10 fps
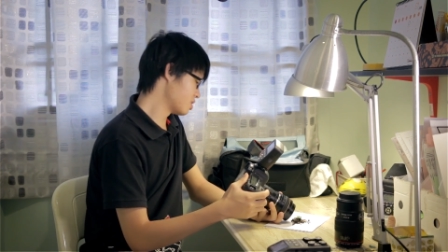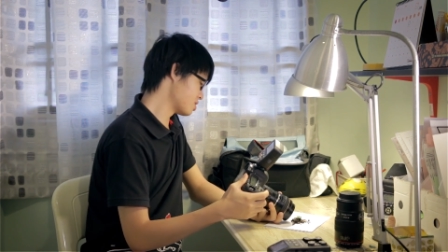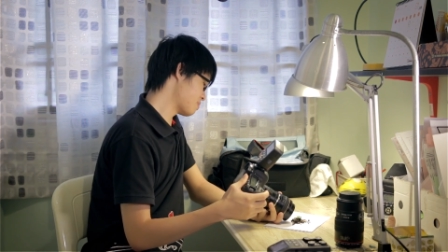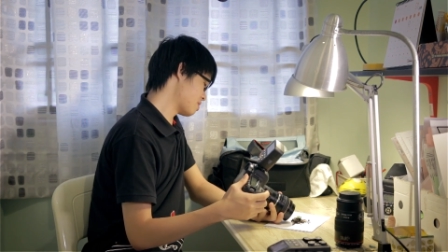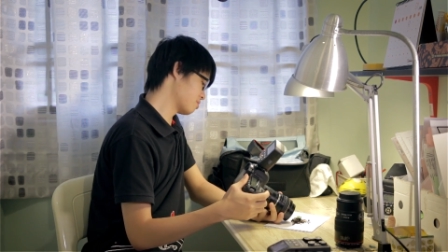
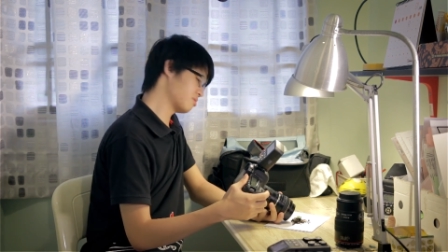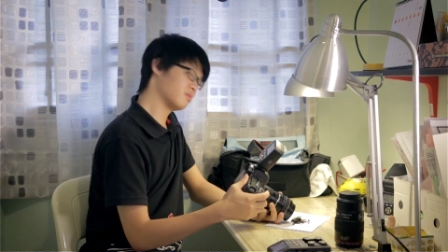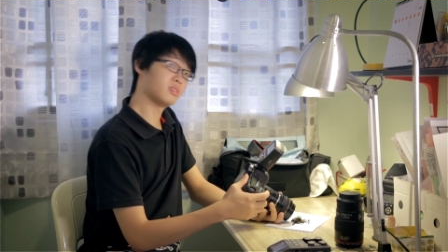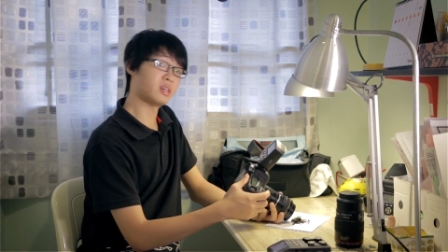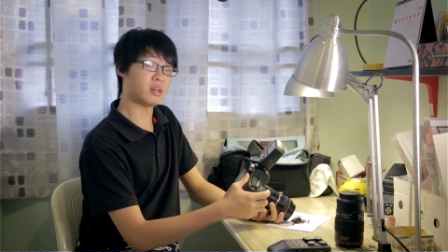It's about
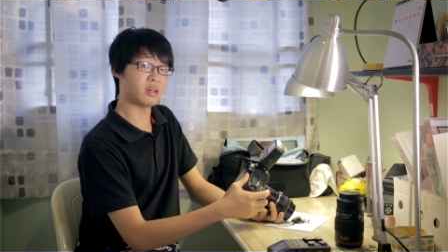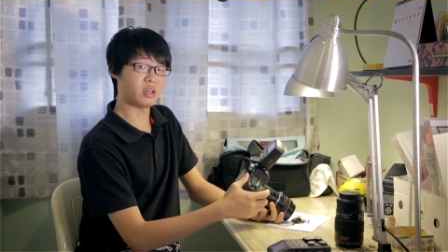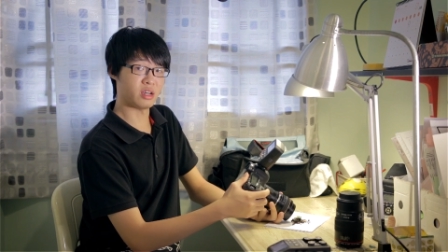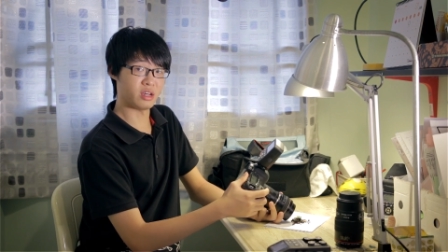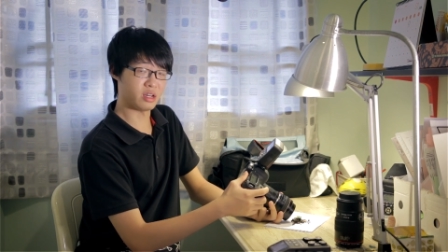
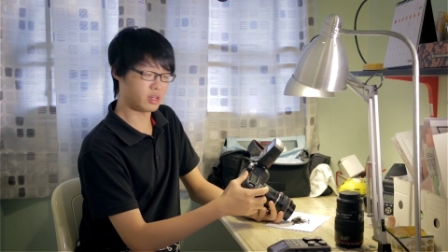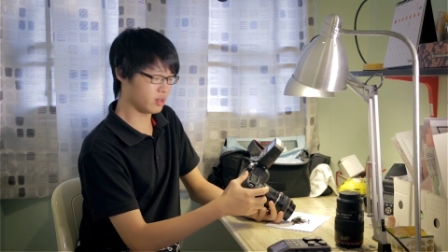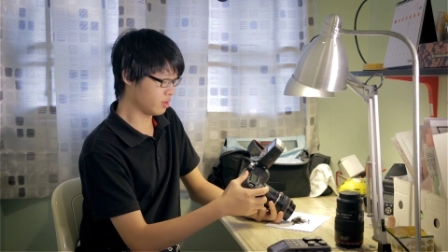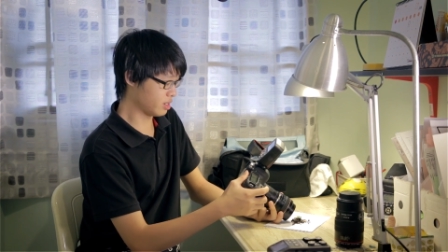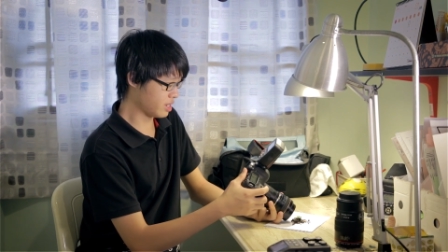
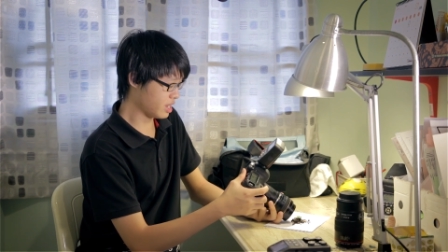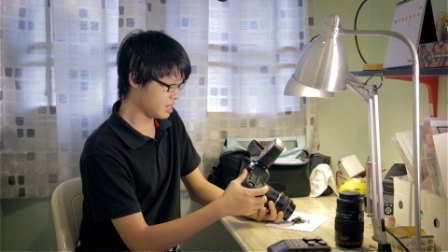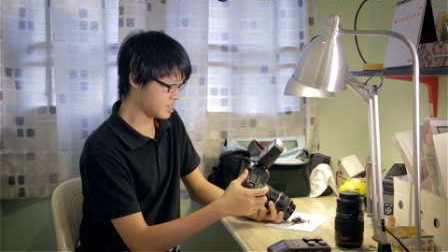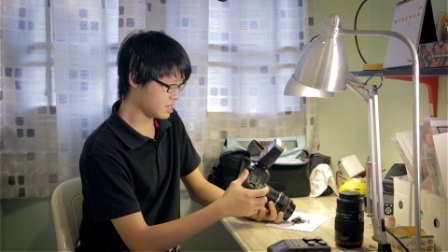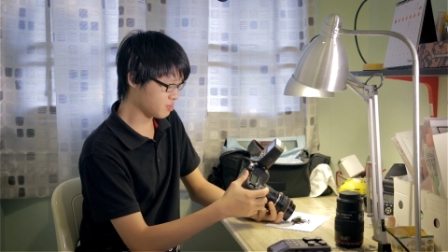uh,
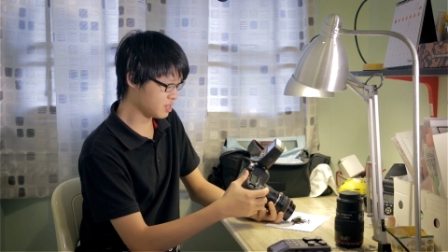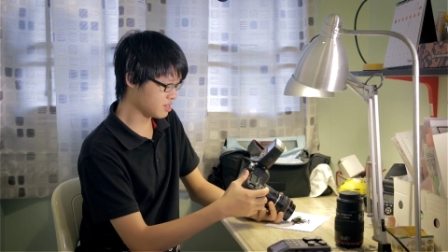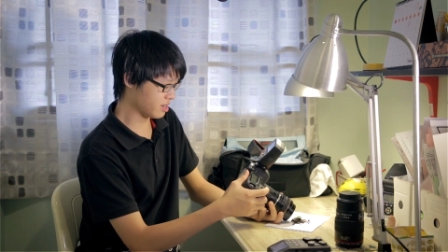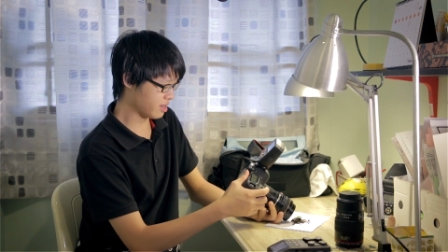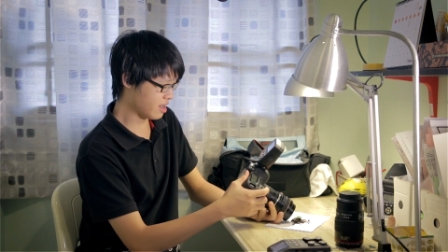a
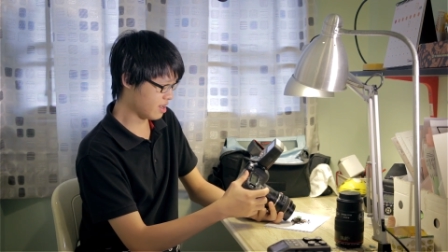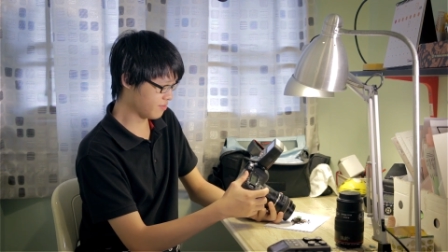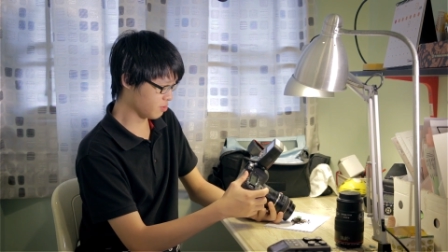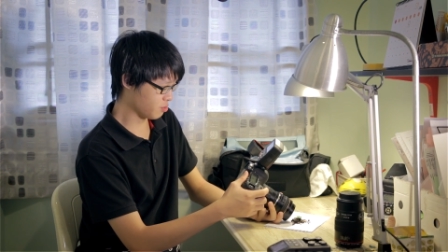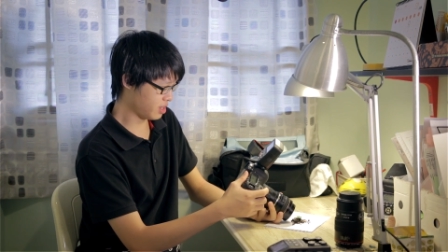centimeter and a
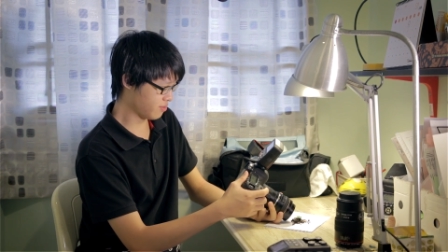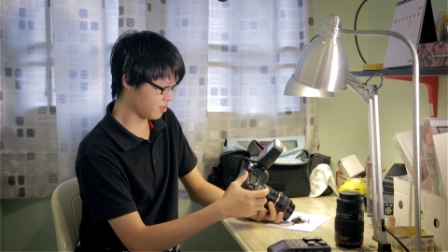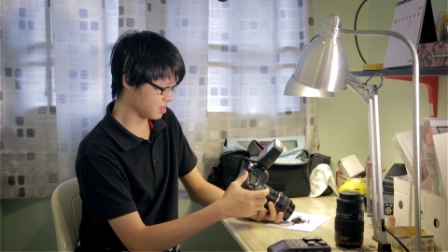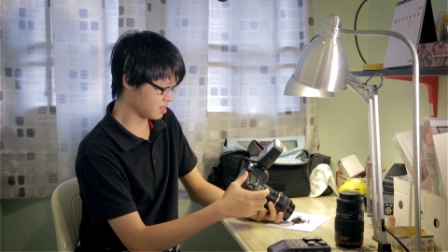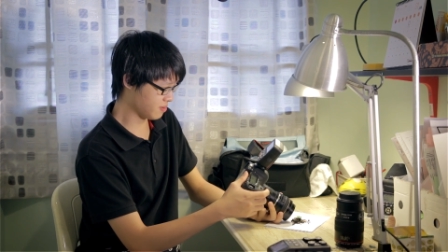half away
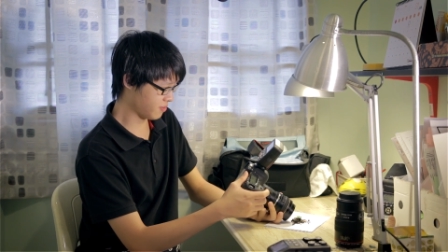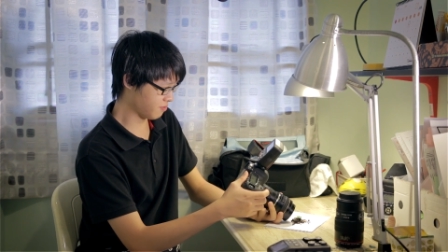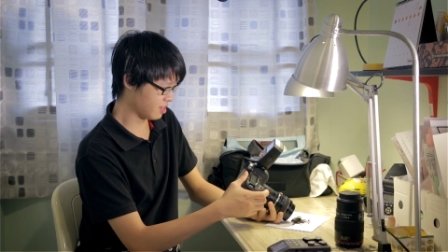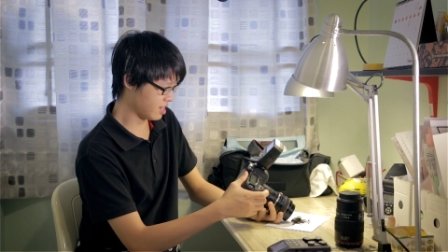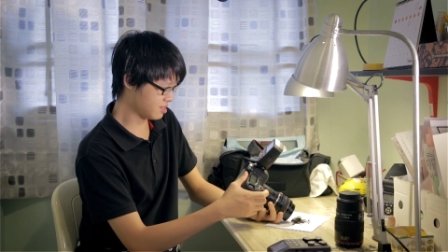from the tip of
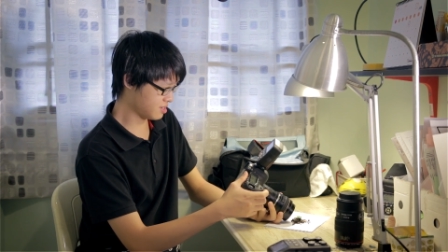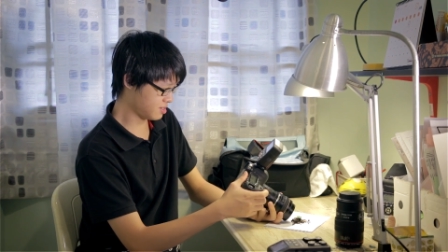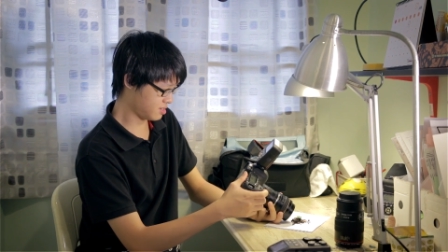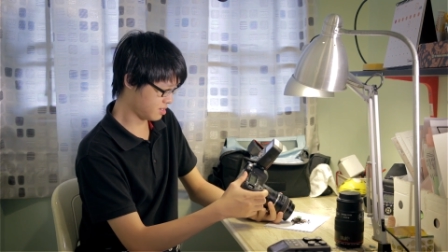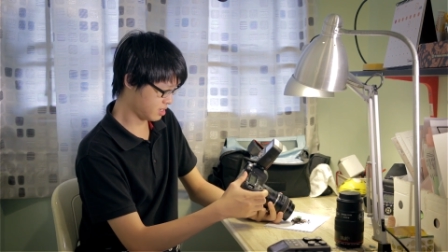the
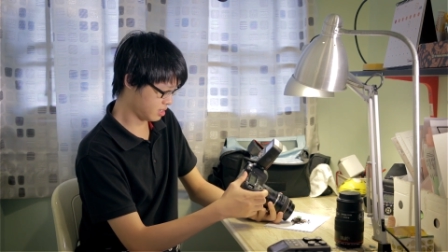lens.